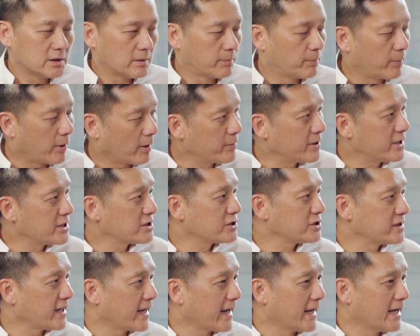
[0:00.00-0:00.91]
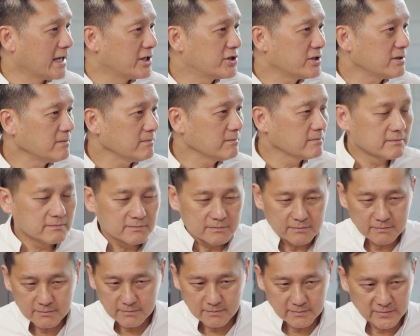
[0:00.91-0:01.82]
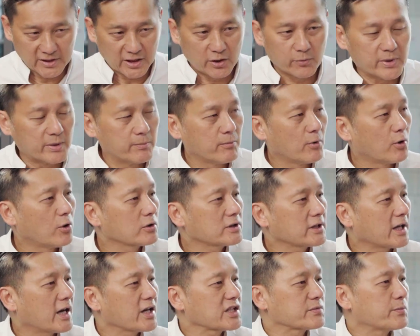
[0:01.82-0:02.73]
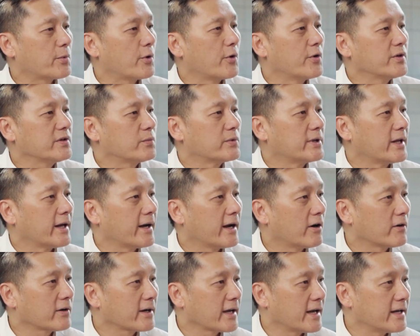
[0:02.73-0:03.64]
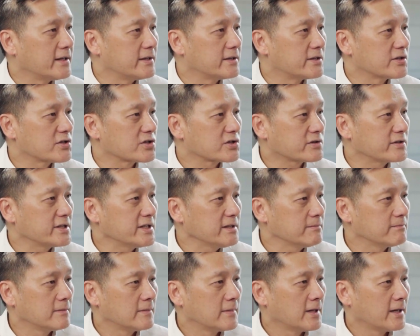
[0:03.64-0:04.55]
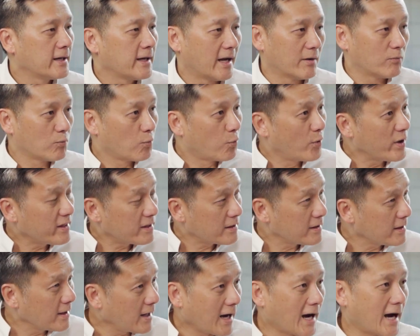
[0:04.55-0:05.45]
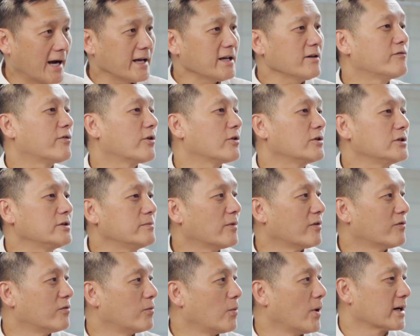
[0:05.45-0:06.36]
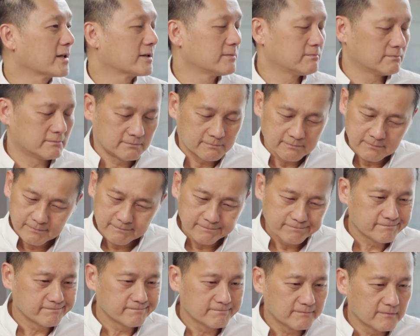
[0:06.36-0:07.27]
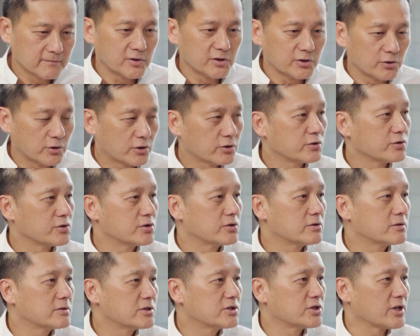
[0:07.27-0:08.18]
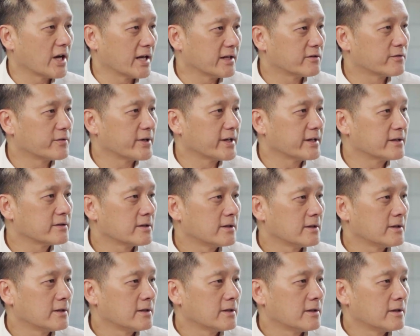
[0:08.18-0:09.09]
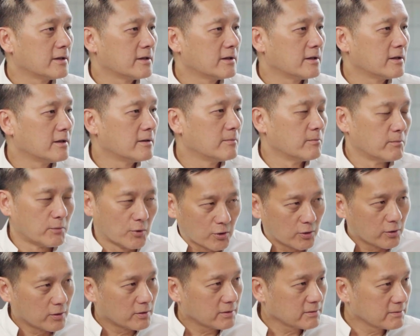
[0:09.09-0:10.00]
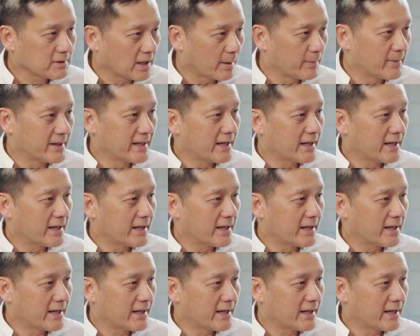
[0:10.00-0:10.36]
the population is aging, there will be more touch points with the healthcare industry, and with higher volume of work, you're going to generate more carbon